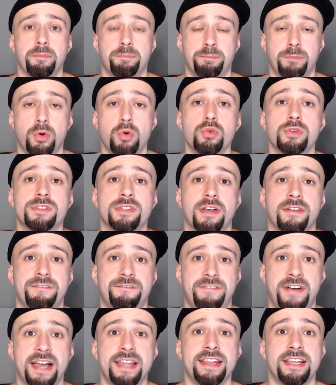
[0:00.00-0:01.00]
Most
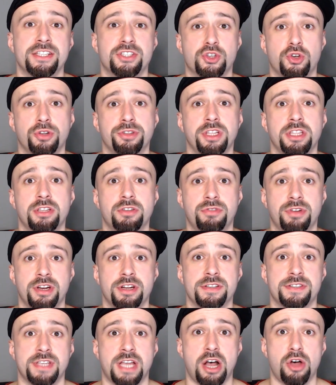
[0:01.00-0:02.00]
finance content
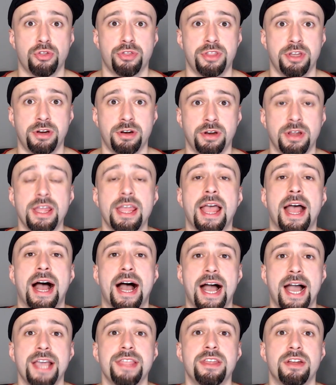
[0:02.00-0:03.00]
creators out there
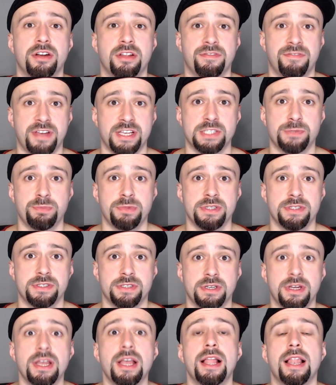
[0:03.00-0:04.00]
hide their
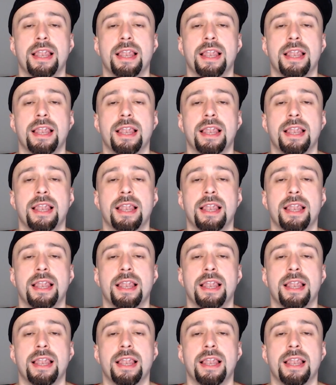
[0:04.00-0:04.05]
investments